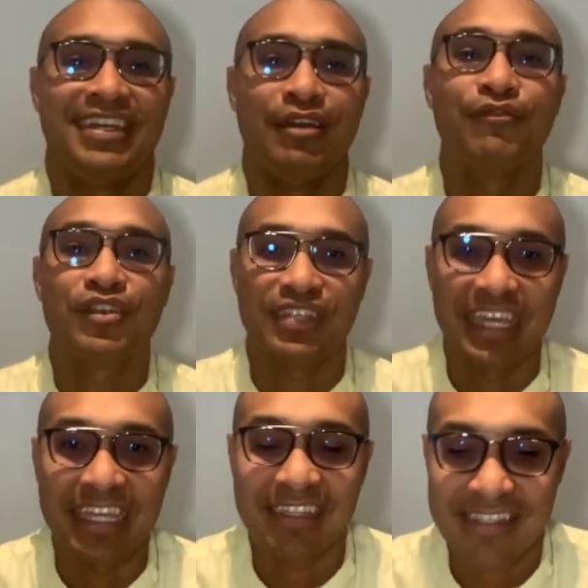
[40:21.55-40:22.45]
And verse
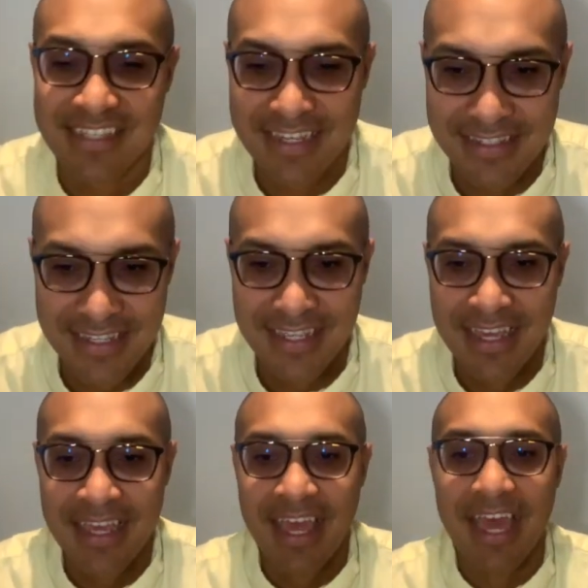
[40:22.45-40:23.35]
18 says this,
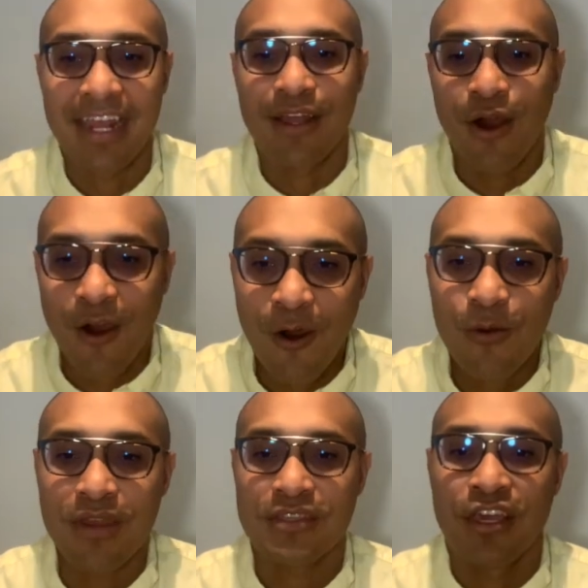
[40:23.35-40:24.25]
and it
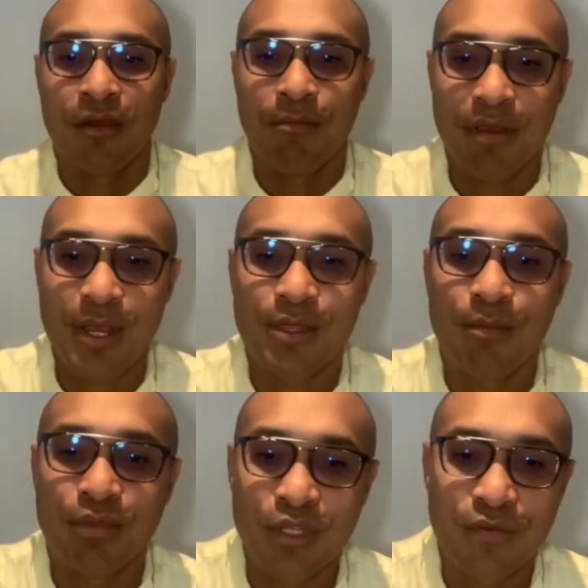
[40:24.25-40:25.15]
always bears the
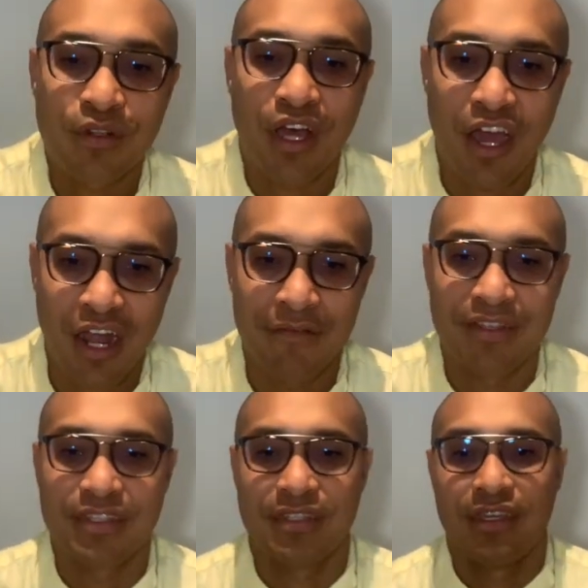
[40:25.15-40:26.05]
beautiful
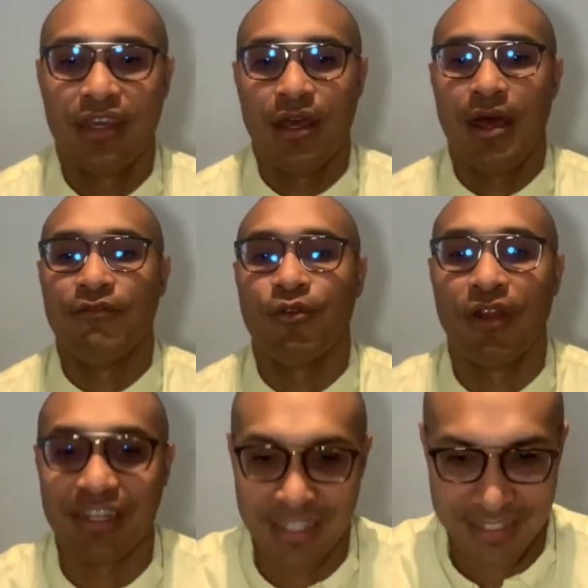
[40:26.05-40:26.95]
harvest of
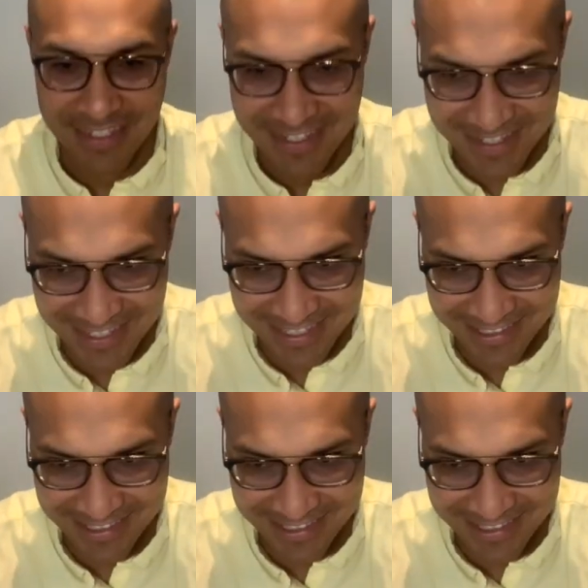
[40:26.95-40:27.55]
righteousness.